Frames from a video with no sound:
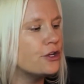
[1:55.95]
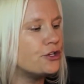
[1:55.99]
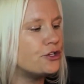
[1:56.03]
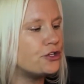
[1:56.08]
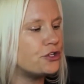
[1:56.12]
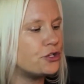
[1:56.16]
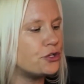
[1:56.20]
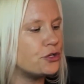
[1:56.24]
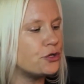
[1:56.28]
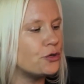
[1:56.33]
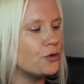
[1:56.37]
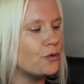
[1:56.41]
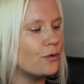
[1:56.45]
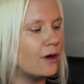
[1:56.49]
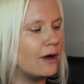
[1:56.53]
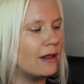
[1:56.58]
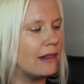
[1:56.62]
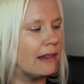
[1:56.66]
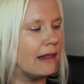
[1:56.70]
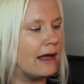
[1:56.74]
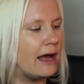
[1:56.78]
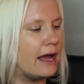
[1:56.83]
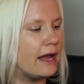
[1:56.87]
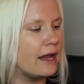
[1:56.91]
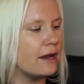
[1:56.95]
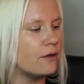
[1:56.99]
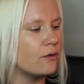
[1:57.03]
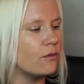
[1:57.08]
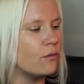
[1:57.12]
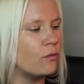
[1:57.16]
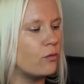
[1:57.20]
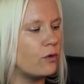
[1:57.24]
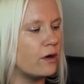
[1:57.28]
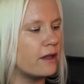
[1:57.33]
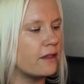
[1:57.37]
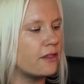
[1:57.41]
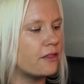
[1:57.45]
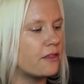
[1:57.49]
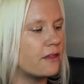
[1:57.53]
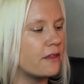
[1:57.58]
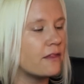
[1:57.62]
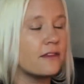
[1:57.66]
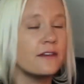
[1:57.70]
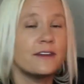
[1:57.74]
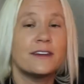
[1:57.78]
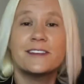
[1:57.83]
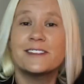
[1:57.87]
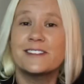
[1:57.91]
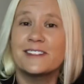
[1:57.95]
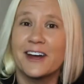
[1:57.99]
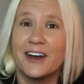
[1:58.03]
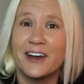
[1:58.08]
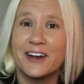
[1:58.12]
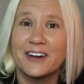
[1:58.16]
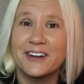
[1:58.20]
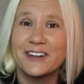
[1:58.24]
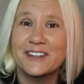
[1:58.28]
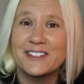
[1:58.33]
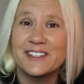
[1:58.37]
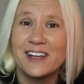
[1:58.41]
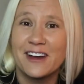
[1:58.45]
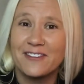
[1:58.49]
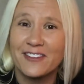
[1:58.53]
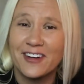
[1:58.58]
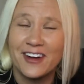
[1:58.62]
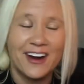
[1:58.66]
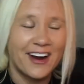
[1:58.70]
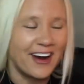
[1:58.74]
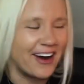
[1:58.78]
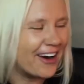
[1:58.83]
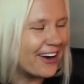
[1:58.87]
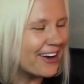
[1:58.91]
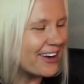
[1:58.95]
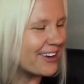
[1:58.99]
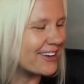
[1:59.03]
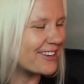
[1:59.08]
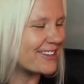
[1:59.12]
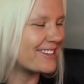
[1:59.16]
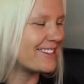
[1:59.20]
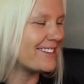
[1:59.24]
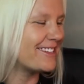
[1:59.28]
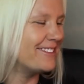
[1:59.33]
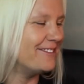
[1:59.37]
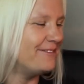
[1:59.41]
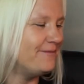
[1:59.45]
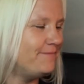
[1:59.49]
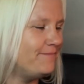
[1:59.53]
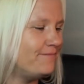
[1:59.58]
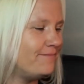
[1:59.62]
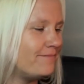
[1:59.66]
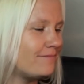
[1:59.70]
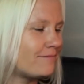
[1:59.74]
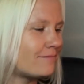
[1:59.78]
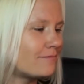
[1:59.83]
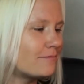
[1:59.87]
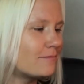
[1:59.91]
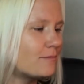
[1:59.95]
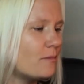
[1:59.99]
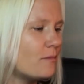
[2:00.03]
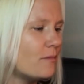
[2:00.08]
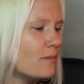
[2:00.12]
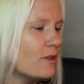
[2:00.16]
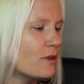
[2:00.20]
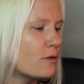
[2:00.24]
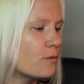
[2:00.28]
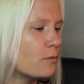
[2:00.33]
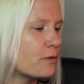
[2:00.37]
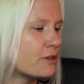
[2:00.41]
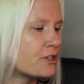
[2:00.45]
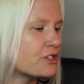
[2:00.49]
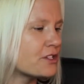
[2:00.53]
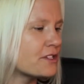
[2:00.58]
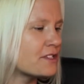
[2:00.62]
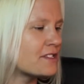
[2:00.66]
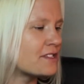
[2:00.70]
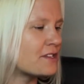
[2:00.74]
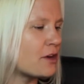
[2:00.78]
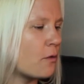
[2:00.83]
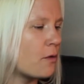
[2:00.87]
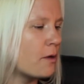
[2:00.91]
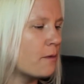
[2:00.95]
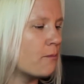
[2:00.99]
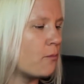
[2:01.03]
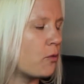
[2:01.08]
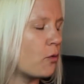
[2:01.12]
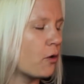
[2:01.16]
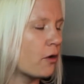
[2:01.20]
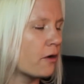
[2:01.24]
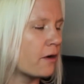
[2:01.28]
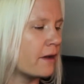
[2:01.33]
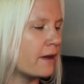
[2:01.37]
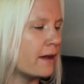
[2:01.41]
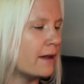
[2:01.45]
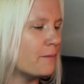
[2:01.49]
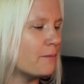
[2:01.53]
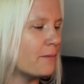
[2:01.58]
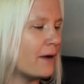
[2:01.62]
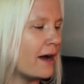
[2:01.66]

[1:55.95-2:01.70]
to align with the desires of our heart, which is so important in